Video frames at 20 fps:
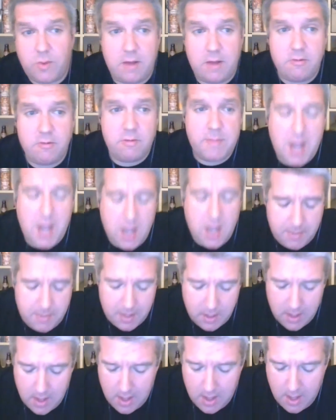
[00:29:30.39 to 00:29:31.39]
quite
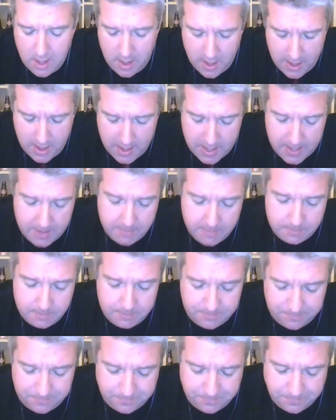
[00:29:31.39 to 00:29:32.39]
remarkable.
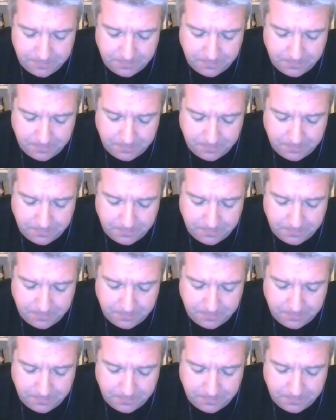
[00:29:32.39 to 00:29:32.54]
Um,